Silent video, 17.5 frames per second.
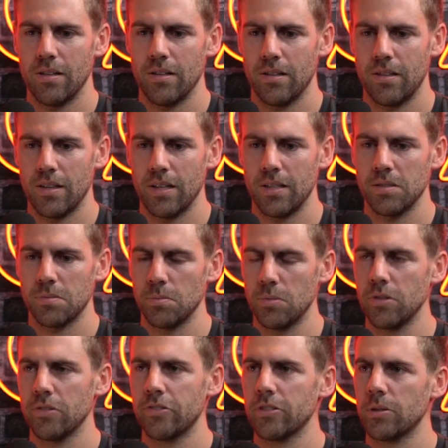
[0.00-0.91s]
things
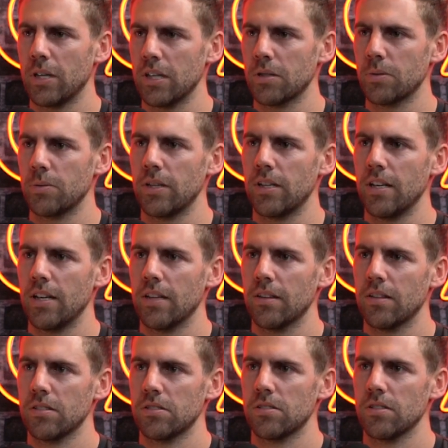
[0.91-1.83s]
moved quite quickly
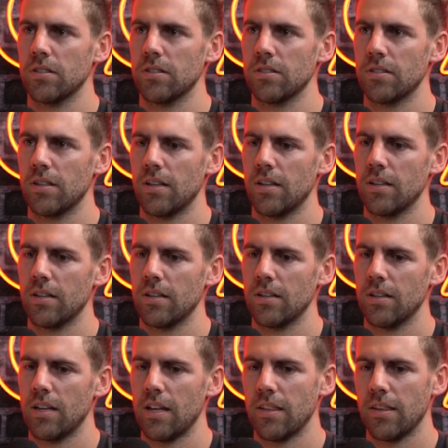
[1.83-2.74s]
at the start,
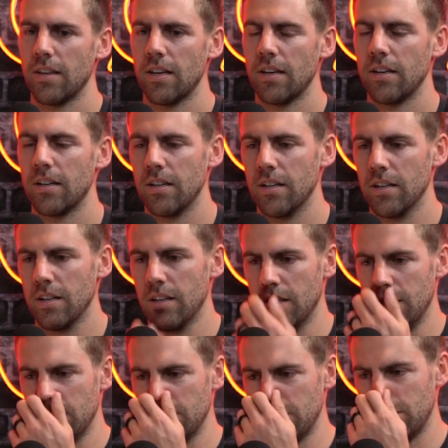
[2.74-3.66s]
and then
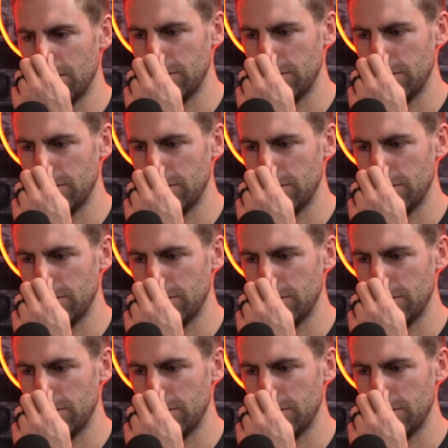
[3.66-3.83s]
sort